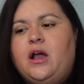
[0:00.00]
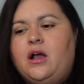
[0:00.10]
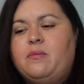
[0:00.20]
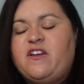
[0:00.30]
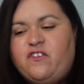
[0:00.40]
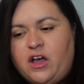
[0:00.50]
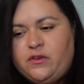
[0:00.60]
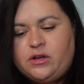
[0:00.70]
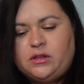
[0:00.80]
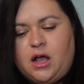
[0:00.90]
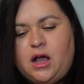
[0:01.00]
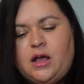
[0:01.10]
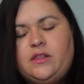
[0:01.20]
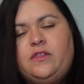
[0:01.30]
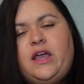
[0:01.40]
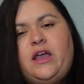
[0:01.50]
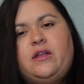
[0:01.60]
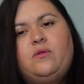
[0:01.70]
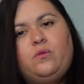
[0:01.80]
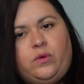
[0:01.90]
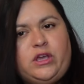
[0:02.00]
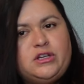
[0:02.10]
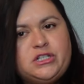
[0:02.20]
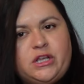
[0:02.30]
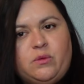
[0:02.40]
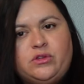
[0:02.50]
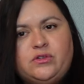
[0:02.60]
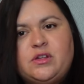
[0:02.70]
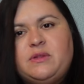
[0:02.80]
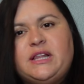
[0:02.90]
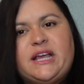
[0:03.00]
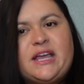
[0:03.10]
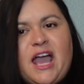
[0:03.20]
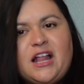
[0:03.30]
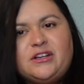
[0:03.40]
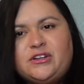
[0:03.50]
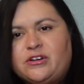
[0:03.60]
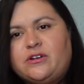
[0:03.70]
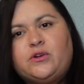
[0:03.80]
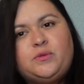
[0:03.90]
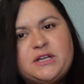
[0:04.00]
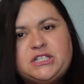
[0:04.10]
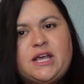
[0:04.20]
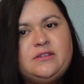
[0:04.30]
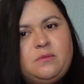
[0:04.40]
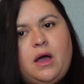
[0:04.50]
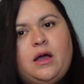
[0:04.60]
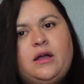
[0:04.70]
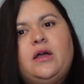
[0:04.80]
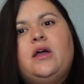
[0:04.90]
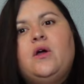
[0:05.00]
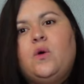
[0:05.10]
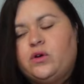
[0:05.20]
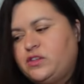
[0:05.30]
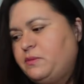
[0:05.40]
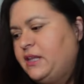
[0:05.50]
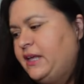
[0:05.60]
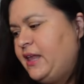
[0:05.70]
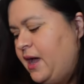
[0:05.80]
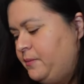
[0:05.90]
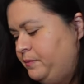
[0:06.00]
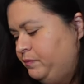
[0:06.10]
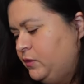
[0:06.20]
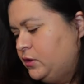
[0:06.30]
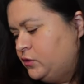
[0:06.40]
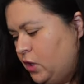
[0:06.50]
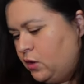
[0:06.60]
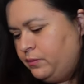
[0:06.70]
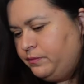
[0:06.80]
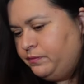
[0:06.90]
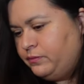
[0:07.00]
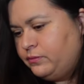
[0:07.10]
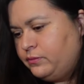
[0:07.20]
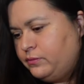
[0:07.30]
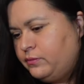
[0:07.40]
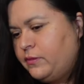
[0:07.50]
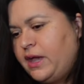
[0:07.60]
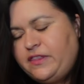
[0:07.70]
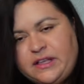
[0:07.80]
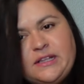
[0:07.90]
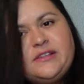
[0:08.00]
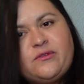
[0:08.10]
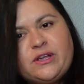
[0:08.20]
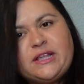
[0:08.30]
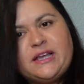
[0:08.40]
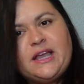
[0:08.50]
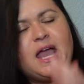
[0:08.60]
uh, my father-in-law that we usually will do something like a calendar or a specialized mug or something like that so I think that's everything.